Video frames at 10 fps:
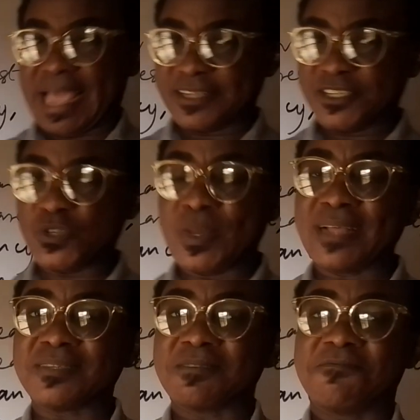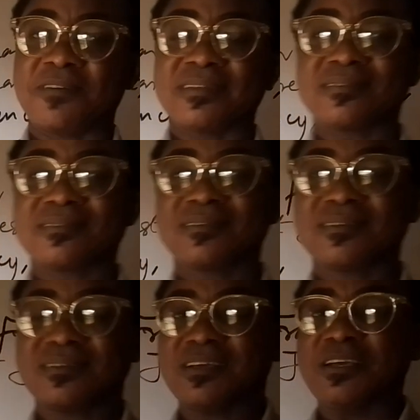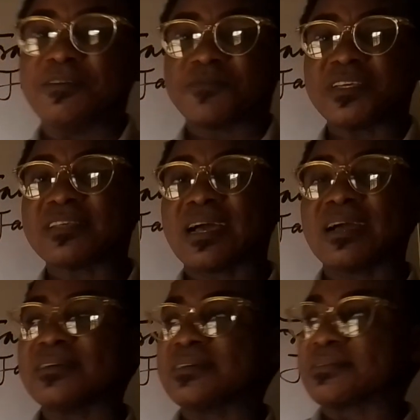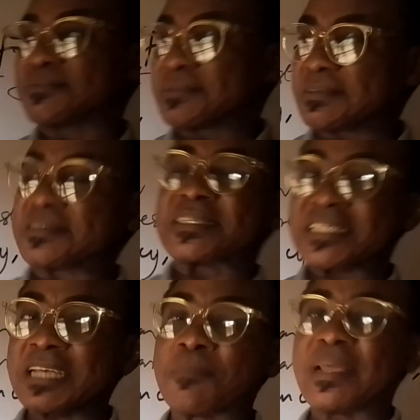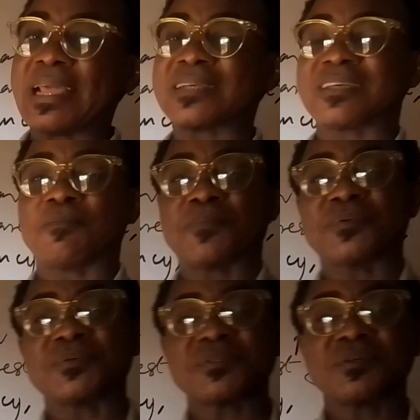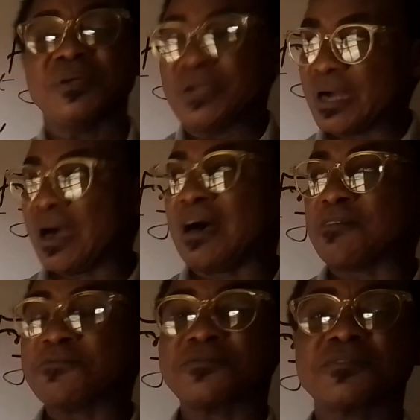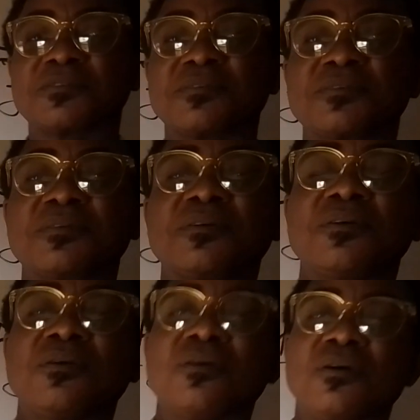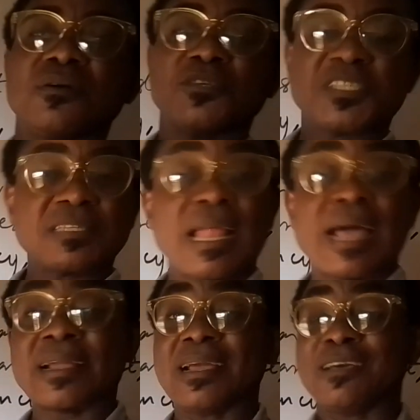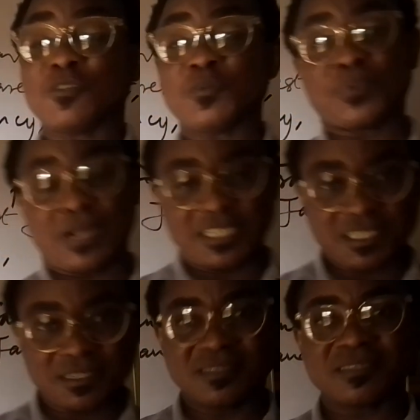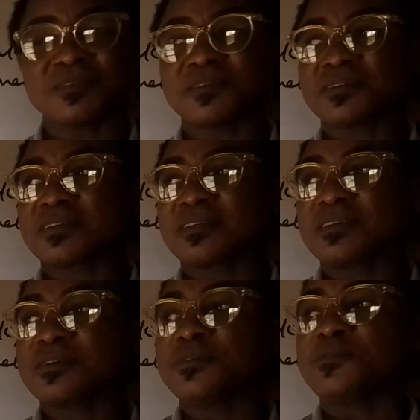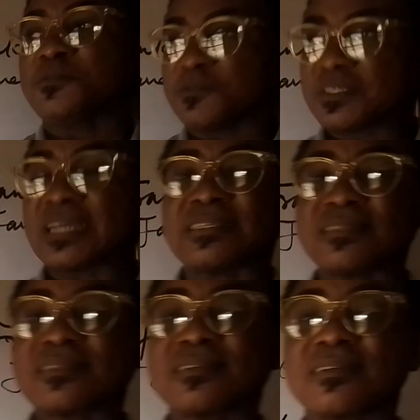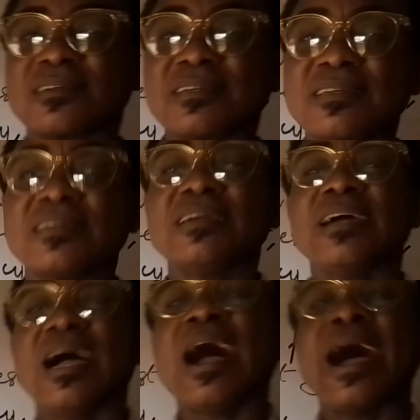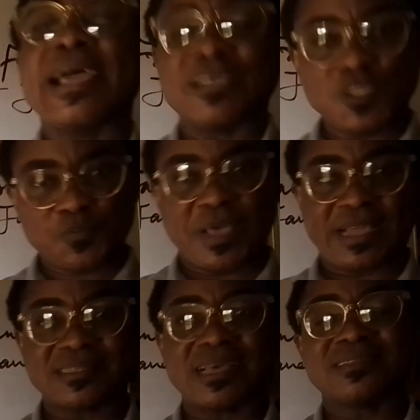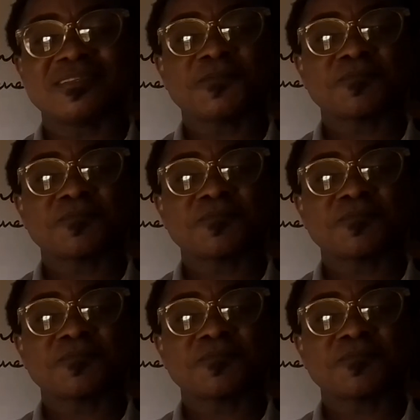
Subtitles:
and so on and so forth. These are some examples of slang expressions that are expected